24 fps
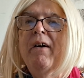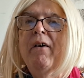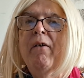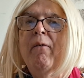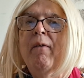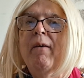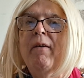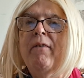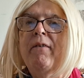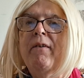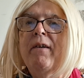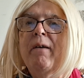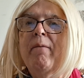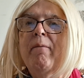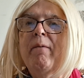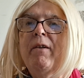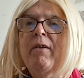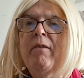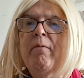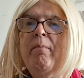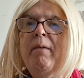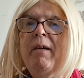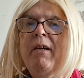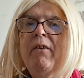when someone
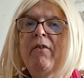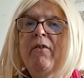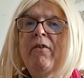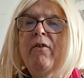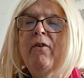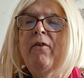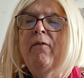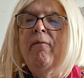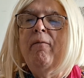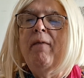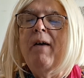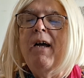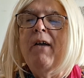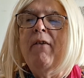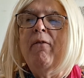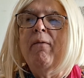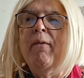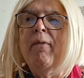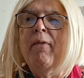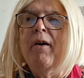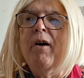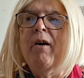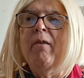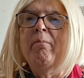speaks too fast
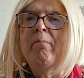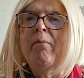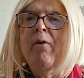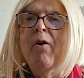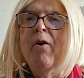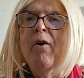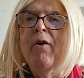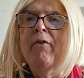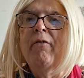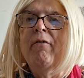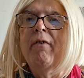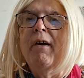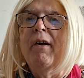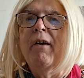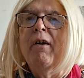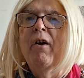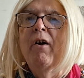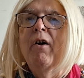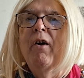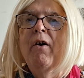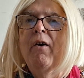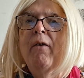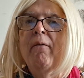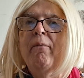without pause, like,
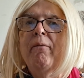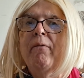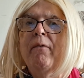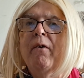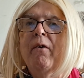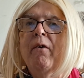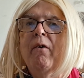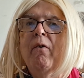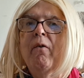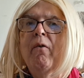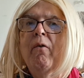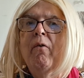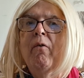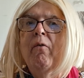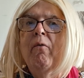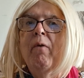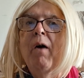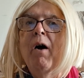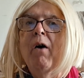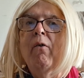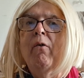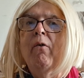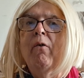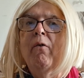
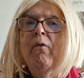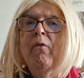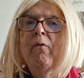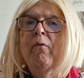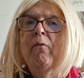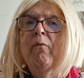well,